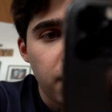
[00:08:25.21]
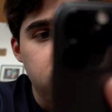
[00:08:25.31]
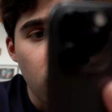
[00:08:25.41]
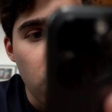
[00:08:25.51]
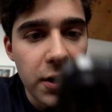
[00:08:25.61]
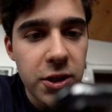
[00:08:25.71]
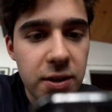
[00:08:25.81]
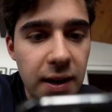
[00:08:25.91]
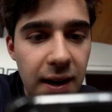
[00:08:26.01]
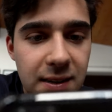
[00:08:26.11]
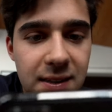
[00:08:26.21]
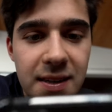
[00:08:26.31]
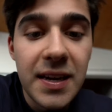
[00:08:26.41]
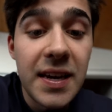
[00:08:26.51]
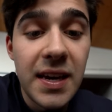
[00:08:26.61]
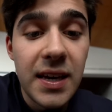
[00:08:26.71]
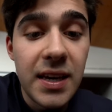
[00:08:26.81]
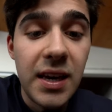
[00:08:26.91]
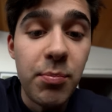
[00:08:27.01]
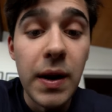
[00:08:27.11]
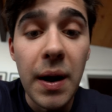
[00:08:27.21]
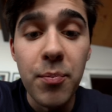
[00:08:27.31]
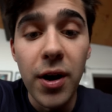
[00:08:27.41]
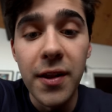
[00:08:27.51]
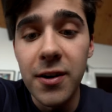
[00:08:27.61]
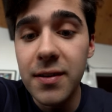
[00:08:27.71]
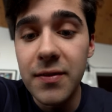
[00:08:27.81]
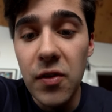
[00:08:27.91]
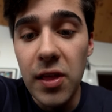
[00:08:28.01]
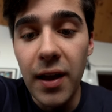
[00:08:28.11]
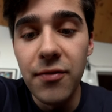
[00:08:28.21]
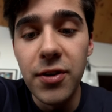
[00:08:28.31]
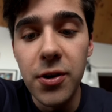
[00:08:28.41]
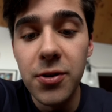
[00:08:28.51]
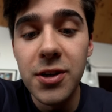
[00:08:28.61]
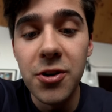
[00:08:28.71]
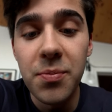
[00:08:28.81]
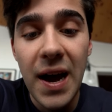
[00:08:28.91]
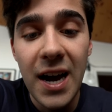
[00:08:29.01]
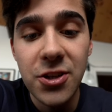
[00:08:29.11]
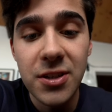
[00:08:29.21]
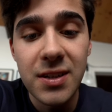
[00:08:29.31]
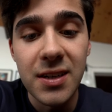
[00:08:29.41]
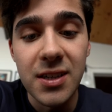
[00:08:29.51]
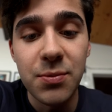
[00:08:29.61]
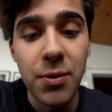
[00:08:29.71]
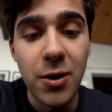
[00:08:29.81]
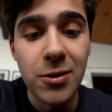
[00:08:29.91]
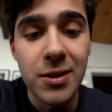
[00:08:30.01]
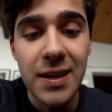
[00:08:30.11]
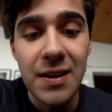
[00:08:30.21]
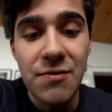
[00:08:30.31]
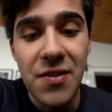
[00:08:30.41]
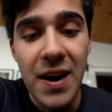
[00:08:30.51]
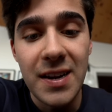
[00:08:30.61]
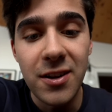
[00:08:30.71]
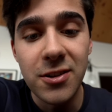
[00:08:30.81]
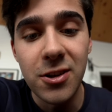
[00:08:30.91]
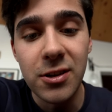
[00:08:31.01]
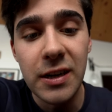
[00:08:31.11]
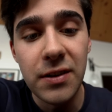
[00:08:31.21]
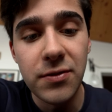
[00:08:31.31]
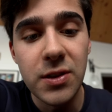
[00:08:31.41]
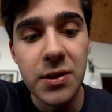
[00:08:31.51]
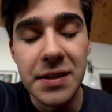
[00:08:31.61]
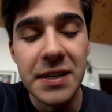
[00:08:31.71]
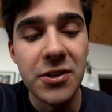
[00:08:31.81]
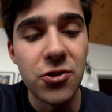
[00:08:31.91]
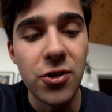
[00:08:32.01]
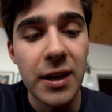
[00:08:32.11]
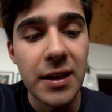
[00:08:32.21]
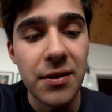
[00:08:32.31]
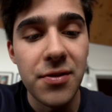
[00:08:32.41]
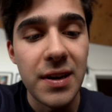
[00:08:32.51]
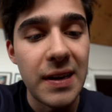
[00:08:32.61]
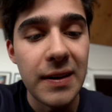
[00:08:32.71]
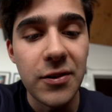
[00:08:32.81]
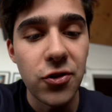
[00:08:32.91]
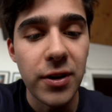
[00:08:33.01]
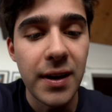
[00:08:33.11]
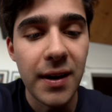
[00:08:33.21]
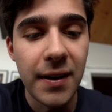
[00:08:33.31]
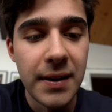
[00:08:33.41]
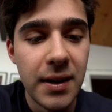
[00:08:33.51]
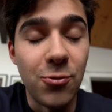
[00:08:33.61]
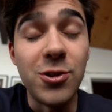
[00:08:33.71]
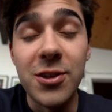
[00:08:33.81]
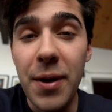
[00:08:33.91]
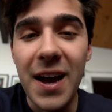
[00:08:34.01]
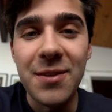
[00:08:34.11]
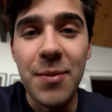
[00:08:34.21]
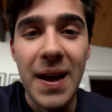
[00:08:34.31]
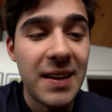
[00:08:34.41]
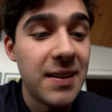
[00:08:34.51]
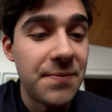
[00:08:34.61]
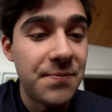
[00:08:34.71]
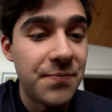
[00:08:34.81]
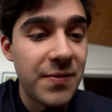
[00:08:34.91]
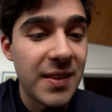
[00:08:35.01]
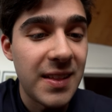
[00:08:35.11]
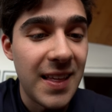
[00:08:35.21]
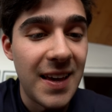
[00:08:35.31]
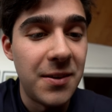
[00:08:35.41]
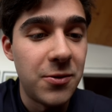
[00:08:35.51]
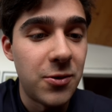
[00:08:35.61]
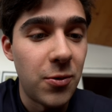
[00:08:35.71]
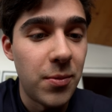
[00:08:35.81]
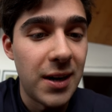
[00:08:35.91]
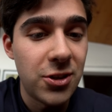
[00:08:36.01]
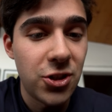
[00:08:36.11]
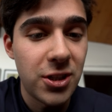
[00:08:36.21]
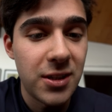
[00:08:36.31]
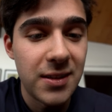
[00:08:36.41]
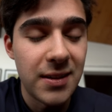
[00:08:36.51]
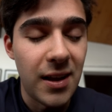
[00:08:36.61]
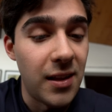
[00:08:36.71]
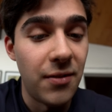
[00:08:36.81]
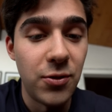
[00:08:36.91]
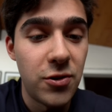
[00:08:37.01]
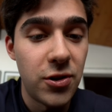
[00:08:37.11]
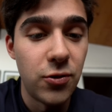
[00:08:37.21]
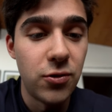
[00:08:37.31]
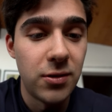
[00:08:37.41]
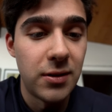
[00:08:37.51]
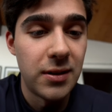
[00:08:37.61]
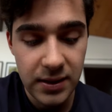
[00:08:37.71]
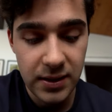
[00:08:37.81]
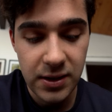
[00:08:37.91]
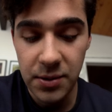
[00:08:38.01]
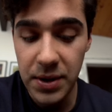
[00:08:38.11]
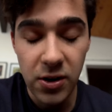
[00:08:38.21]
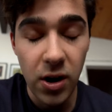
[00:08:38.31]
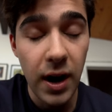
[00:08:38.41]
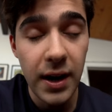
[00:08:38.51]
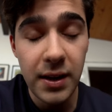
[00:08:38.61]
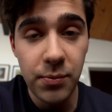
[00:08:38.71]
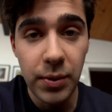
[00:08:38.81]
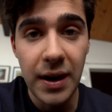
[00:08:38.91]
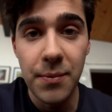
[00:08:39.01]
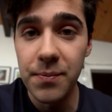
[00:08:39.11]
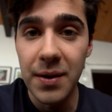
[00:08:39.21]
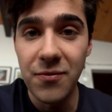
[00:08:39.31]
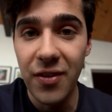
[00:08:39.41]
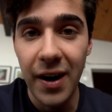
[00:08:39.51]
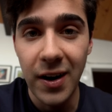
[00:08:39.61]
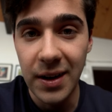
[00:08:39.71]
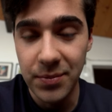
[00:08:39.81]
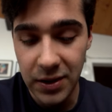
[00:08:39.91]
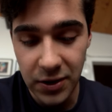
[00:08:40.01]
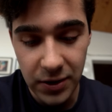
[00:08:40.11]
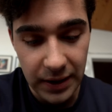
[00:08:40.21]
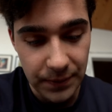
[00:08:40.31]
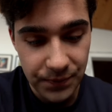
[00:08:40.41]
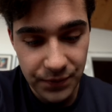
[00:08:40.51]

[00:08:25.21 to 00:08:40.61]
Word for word: Flourish says, keep it up, brother. Love you and your passion to expose and find alternatives to a destructive industry. Respect, man. Thank you so much. I love you too. It's gonna be a grind, but I'm, I'm fired up to do it.